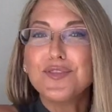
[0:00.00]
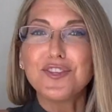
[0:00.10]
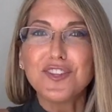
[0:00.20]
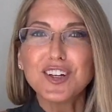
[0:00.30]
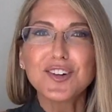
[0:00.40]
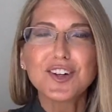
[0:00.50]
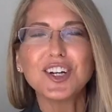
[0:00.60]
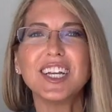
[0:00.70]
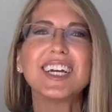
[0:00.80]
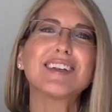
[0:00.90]
feel
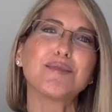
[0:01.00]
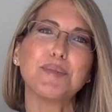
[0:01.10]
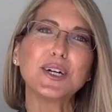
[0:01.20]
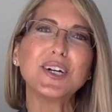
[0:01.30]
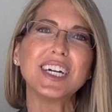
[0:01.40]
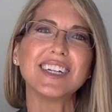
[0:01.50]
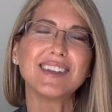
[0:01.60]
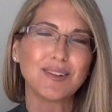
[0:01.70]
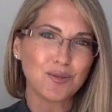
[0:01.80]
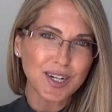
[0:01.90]
good experience
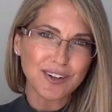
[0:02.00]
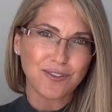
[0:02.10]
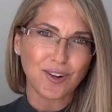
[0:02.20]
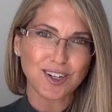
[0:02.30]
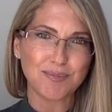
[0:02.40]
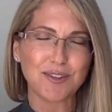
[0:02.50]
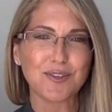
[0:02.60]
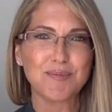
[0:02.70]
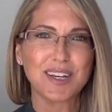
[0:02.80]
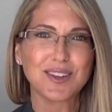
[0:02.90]
and reinforcement
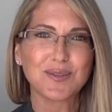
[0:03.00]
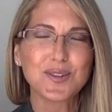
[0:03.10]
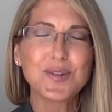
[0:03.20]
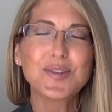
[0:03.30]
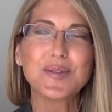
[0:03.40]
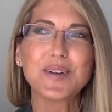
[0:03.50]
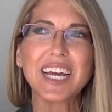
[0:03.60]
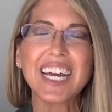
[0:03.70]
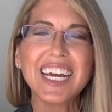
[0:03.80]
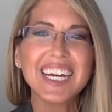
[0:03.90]
from these foods that we
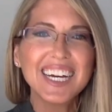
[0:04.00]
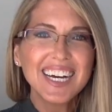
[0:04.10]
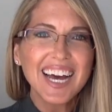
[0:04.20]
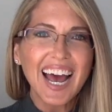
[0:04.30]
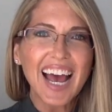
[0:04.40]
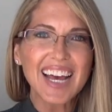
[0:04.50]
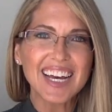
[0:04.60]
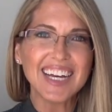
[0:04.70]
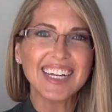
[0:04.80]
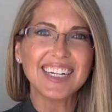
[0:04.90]
eat.
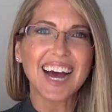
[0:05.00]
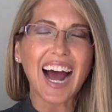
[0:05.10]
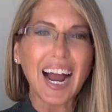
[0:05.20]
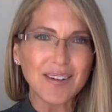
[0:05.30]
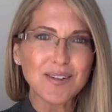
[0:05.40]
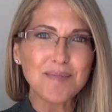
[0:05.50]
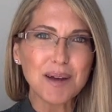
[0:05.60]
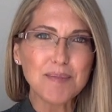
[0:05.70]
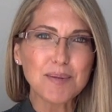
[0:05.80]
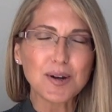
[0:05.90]
And I
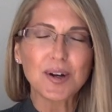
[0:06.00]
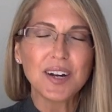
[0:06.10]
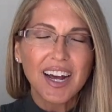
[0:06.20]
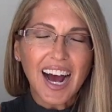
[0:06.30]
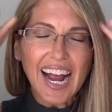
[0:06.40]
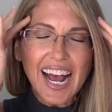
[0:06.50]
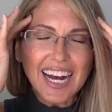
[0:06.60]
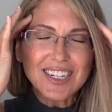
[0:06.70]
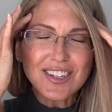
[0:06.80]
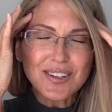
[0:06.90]
remember I
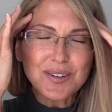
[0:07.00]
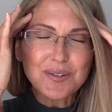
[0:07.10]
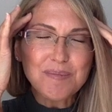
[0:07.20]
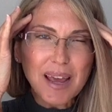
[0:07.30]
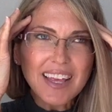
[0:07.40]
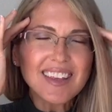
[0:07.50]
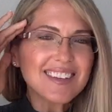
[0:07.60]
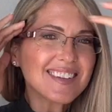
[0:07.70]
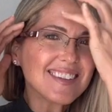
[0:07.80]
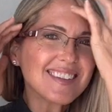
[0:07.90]
had to make
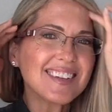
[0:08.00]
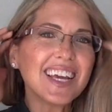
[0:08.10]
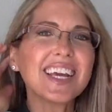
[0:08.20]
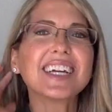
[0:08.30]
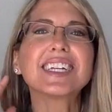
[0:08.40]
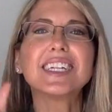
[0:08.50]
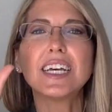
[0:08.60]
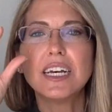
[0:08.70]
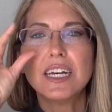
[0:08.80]
this distinct